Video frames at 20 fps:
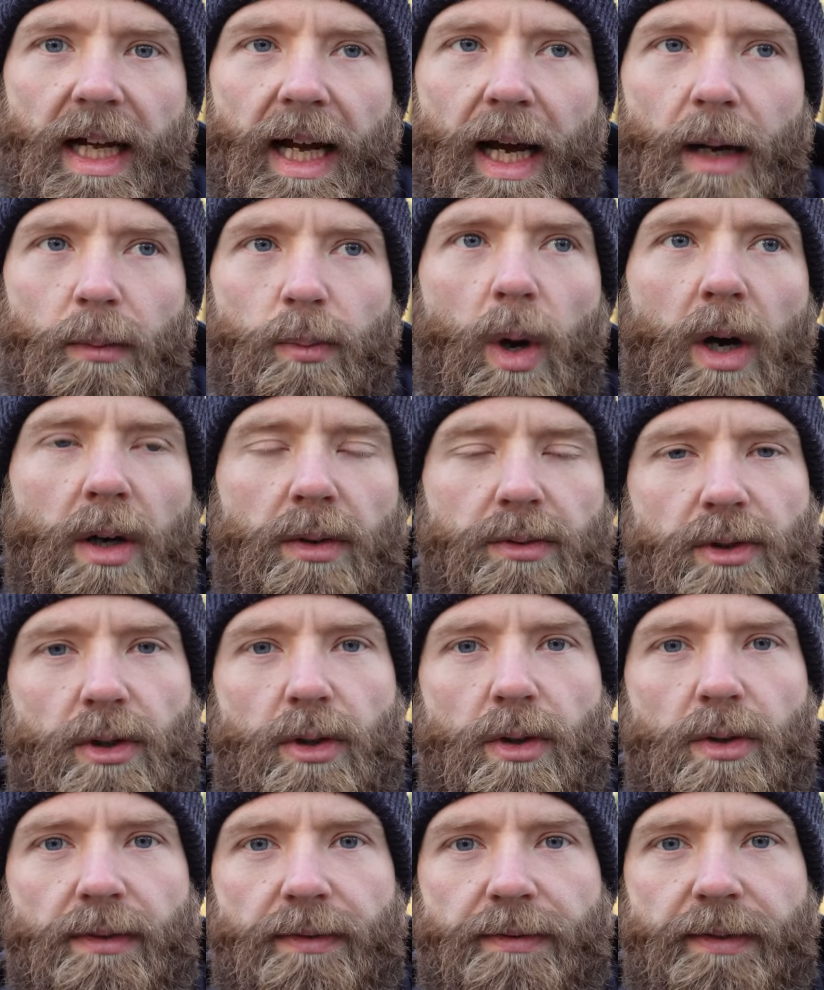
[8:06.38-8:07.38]
and wild
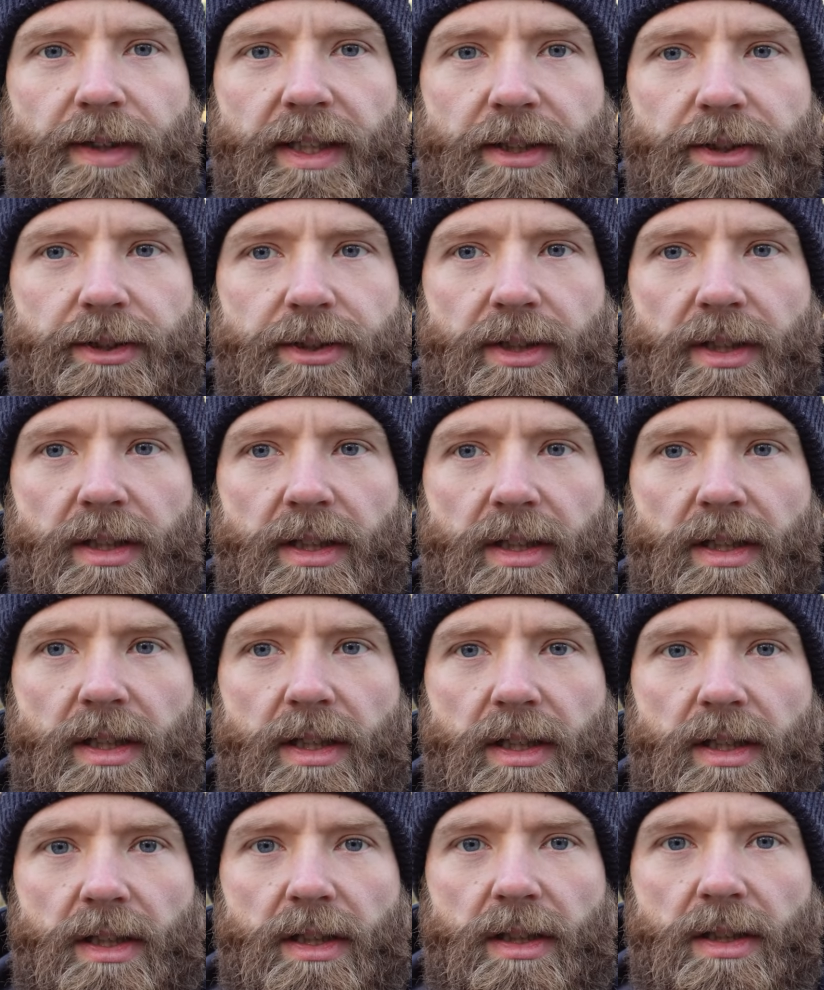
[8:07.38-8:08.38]
caught fish,
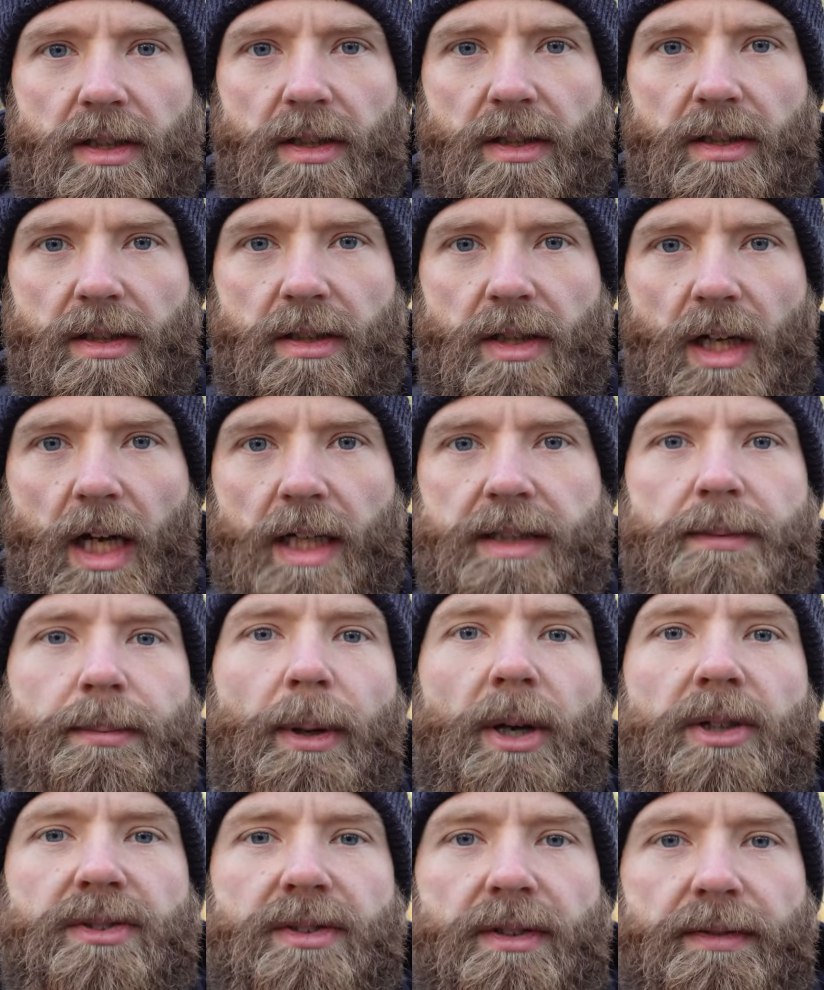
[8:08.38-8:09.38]
as
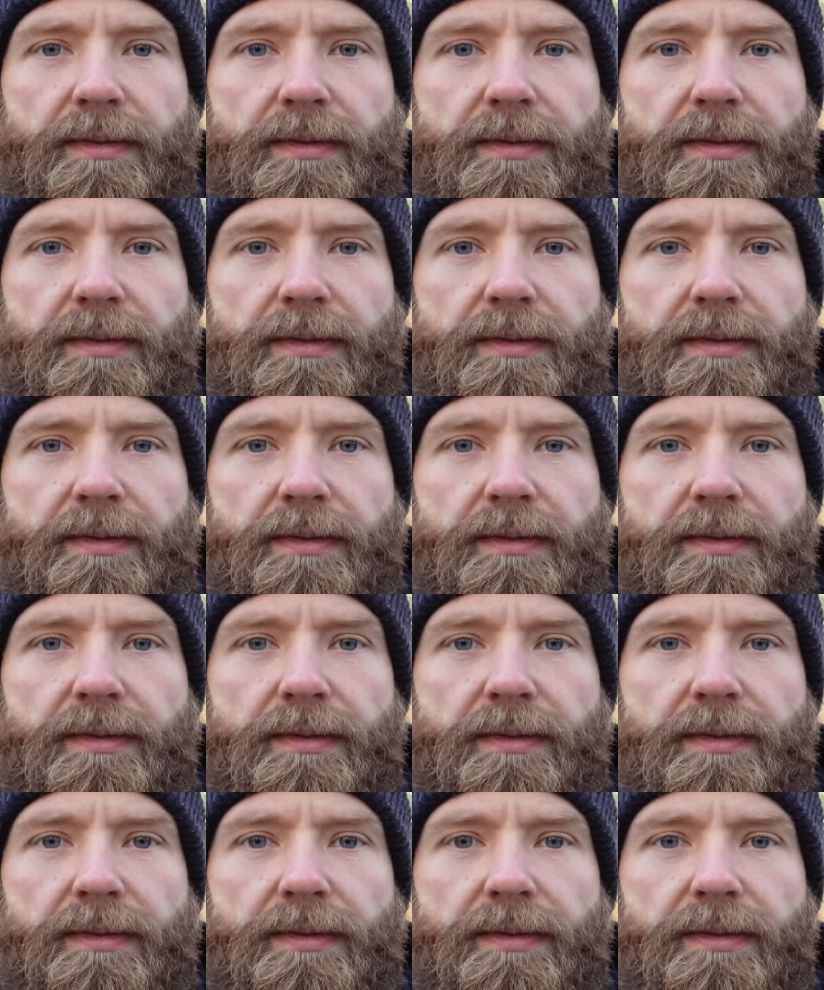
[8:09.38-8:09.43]
opposed